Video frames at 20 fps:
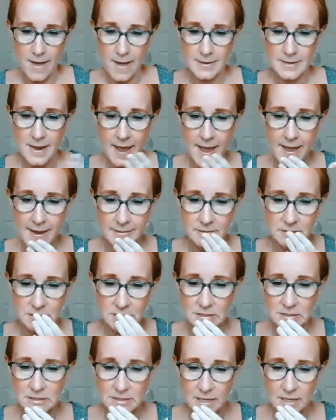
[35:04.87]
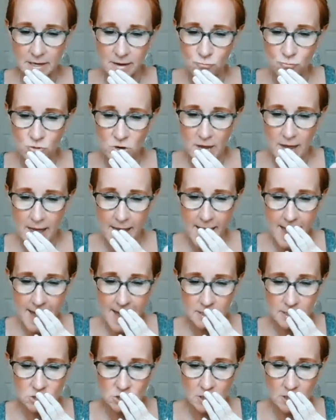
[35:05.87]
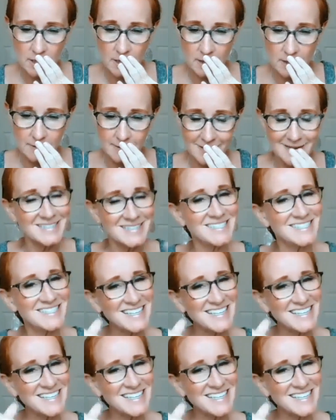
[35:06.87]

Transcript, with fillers: and has the same reaction.